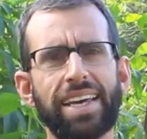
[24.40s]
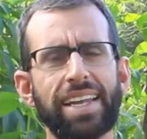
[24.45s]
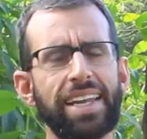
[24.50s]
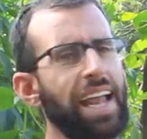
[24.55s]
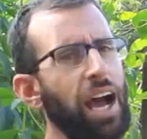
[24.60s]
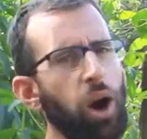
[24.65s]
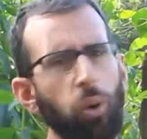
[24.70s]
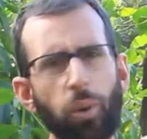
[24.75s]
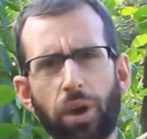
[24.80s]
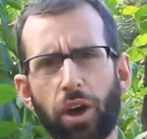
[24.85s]

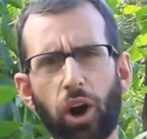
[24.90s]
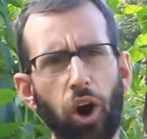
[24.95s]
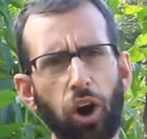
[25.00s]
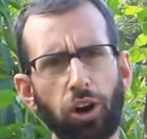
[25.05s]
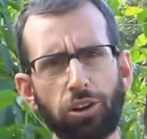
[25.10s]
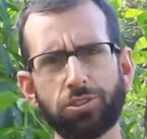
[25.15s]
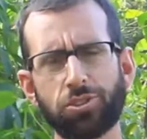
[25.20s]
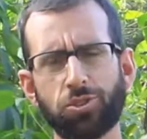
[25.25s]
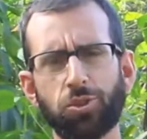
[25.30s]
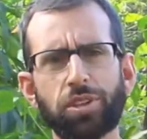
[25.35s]
Now we
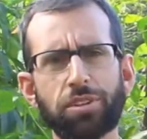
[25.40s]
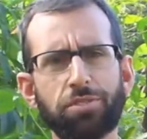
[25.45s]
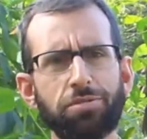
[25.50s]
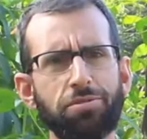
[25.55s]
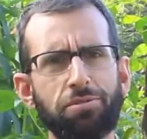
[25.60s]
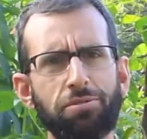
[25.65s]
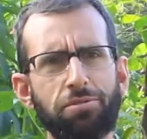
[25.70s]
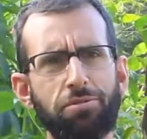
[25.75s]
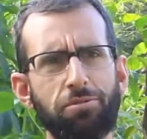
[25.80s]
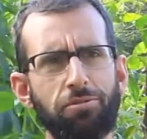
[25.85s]
all sort of
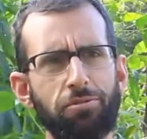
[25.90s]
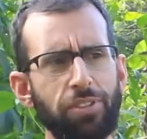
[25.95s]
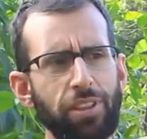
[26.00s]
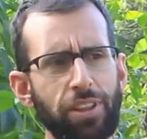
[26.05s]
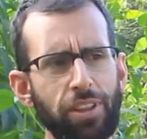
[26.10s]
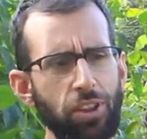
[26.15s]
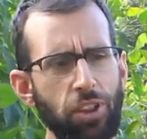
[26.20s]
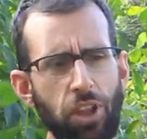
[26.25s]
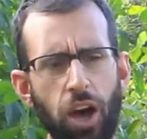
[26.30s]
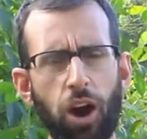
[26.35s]

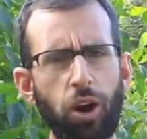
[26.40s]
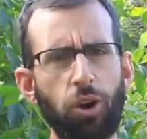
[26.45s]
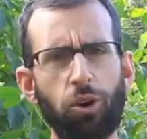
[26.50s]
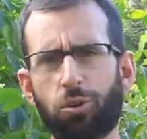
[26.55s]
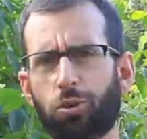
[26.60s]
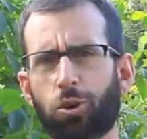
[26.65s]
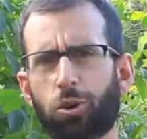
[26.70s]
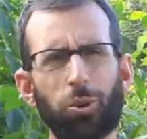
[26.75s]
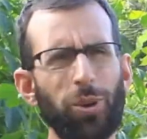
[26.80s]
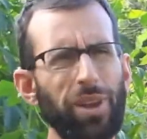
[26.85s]

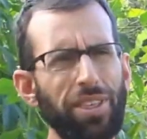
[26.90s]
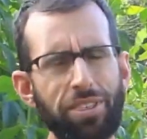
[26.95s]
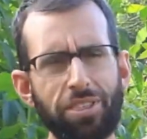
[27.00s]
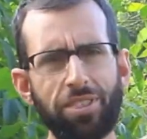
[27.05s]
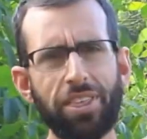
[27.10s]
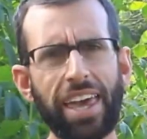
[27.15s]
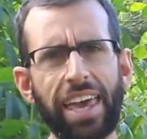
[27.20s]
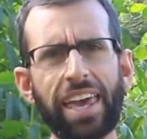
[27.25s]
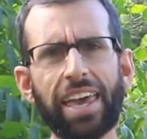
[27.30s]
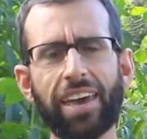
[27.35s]
know, or we
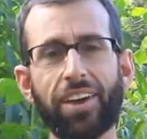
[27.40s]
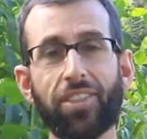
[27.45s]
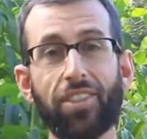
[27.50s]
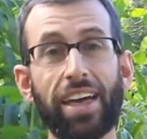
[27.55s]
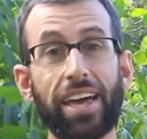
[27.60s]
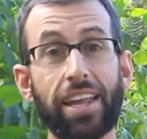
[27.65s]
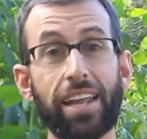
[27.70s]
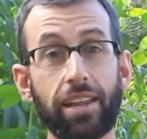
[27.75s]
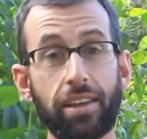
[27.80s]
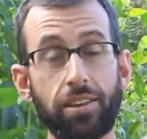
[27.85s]
think,
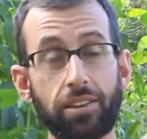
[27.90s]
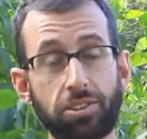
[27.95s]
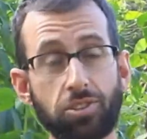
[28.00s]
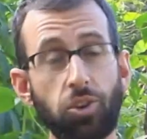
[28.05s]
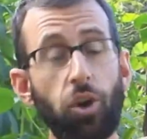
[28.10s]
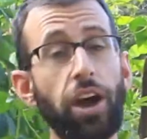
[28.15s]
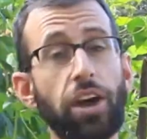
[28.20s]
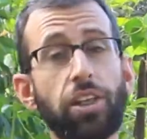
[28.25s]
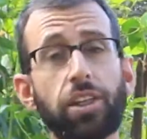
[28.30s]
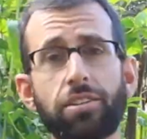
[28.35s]
that
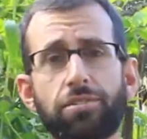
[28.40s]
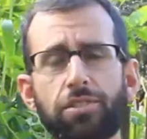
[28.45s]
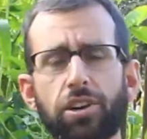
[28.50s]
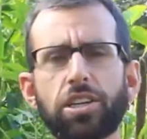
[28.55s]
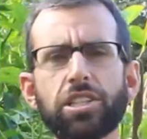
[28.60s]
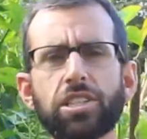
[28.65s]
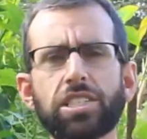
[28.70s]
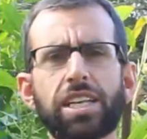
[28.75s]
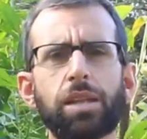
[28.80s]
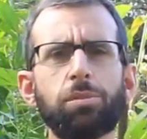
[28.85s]
soil
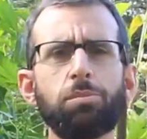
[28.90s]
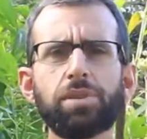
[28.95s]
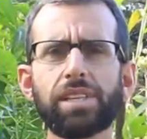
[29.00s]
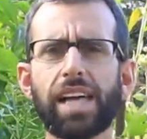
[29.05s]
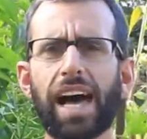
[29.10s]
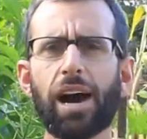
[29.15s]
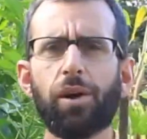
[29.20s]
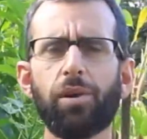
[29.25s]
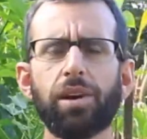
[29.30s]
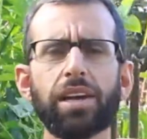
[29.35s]
inversion and
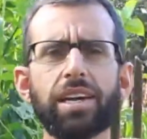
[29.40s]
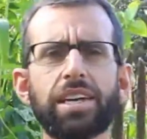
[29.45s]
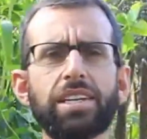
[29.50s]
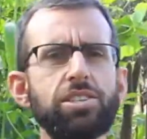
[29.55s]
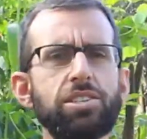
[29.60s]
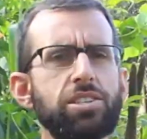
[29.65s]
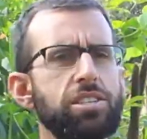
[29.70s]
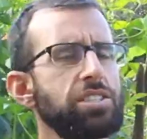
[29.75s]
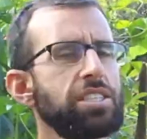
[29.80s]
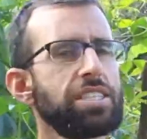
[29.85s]
ploughing
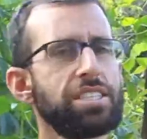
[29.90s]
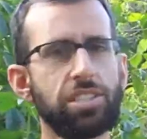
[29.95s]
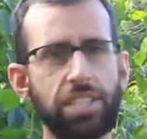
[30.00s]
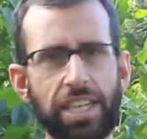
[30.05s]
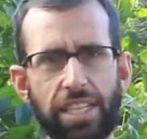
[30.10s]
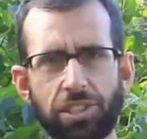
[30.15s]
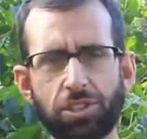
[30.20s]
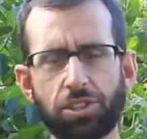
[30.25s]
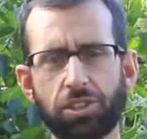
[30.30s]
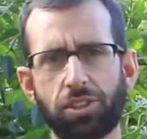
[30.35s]
is just
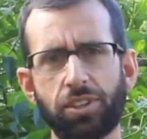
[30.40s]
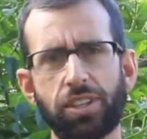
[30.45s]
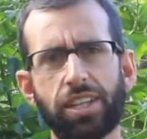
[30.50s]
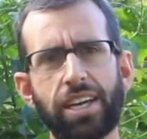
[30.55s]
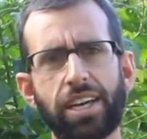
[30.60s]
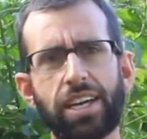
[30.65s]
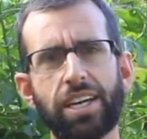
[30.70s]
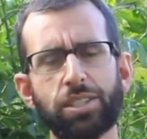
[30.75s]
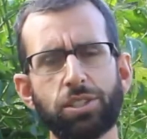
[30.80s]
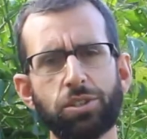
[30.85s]
essential
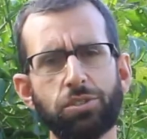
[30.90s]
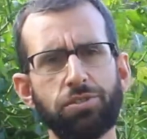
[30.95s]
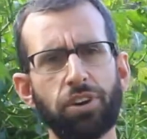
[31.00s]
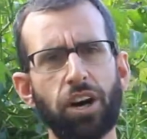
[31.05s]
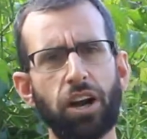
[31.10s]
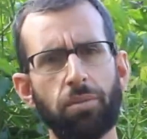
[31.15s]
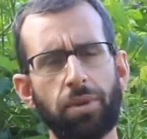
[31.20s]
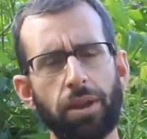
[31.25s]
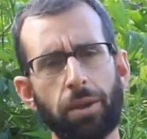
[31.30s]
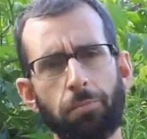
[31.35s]
to
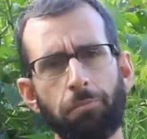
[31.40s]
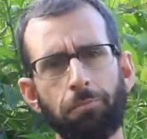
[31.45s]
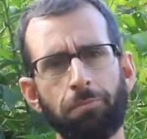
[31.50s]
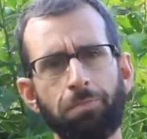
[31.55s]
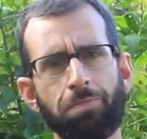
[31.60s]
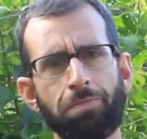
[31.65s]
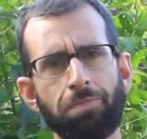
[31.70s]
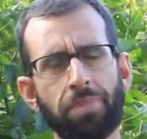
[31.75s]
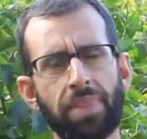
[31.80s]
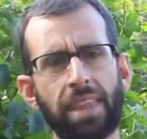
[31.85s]
farming.
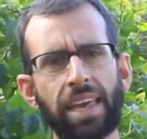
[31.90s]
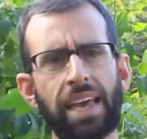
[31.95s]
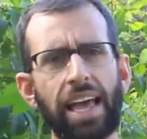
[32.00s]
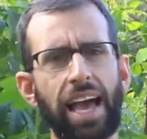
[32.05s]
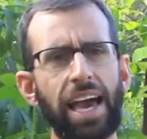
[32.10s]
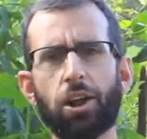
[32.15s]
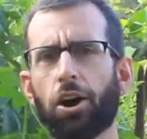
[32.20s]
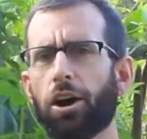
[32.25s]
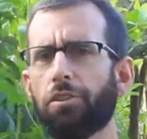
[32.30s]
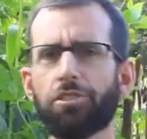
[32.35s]

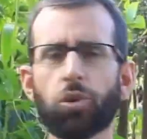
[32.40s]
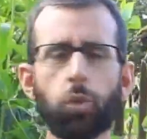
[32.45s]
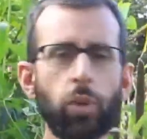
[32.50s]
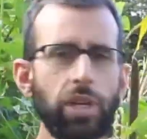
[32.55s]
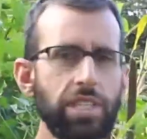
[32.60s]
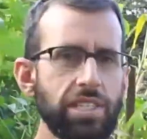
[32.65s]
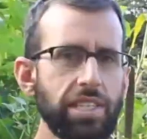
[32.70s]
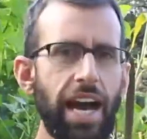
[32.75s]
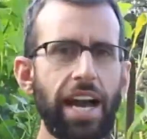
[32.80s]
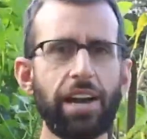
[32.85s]
And often
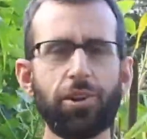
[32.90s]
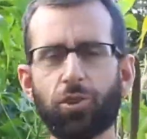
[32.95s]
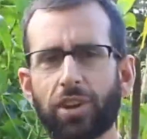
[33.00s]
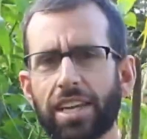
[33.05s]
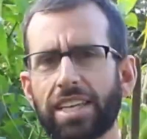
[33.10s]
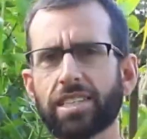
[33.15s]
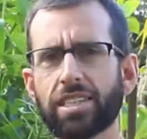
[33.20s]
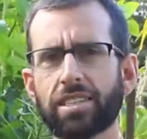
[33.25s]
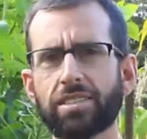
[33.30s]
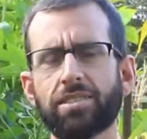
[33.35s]
we cite
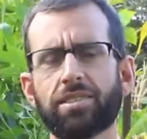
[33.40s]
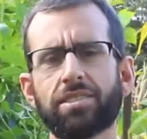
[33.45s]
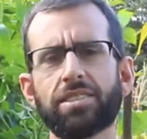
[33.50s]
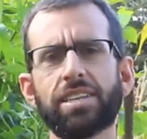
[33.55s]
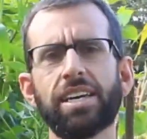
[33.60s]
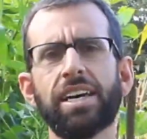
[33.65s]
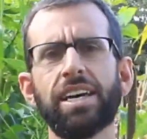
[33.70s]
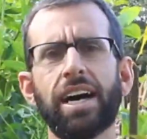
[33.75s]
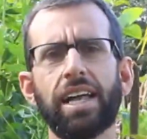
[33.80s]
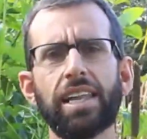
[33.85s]

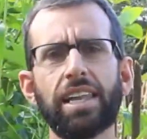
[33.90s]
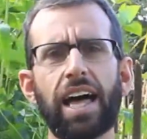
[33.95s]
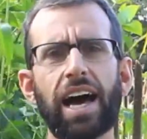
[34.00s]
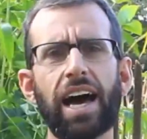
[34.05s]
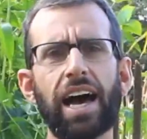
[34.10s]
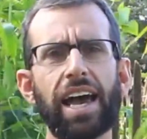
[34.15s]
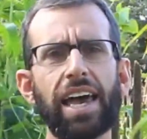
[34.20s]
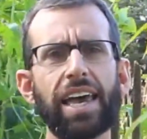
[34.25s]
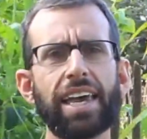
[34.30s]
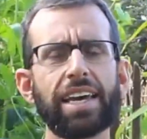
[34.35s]
reasons
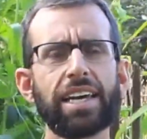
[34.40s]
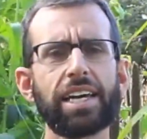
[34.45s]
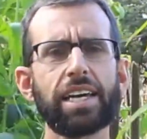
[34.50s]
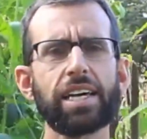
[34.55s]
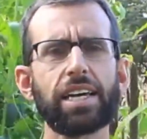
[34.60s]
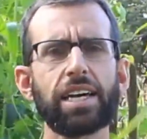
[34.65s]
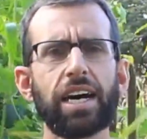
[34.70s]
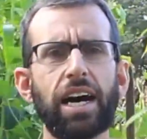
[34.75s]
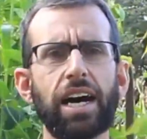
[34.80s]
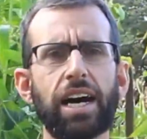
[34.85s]

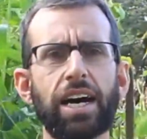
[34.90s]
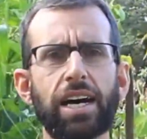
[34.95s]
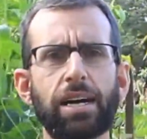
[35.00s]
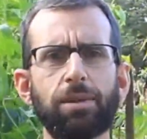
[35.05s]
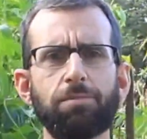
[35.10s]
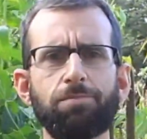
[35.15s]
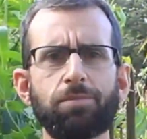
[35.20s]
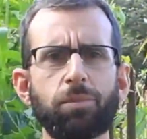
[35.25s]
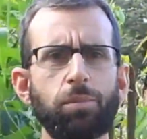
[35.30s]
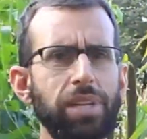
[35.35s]
like
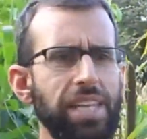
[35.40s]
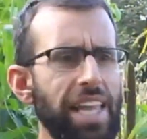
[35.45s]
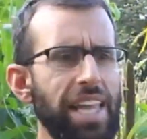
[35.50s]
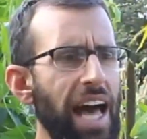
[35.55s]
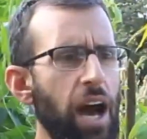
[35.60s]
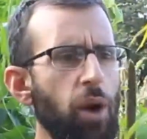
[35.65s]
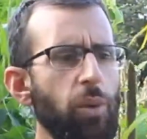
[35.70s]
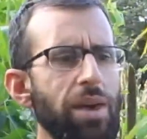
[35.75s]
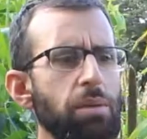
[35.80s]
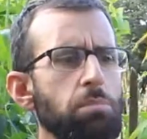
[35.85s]

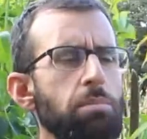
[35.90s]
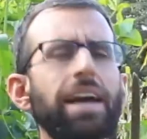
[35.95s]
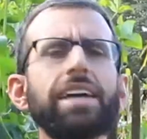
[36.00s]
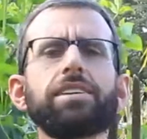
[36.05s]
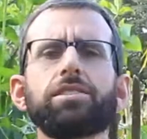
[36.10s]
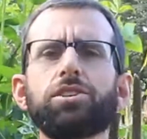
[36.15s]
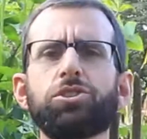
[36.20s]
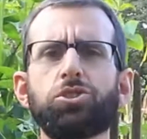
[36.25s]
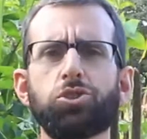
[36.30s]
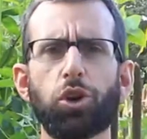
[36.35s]
ploughing
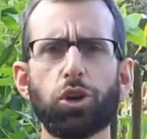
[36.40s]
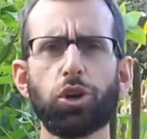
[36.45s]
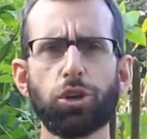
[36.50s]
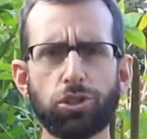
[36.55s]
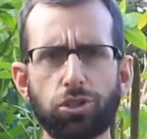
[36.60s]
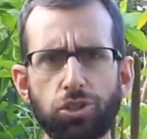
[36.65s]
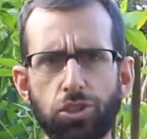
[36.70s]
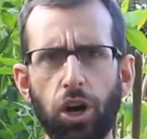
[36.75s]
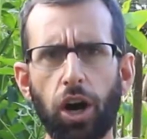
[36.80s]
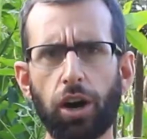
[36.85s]
makes the
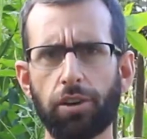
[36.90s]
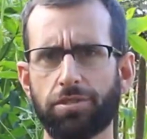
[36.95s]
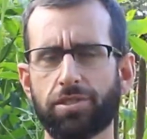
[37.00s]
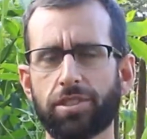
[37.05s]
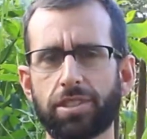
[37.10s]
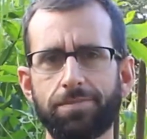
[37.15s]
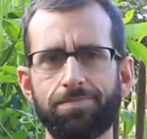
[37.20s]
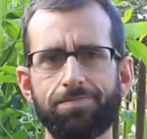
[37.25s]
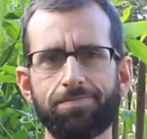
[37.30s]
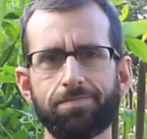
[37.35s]
soil soft,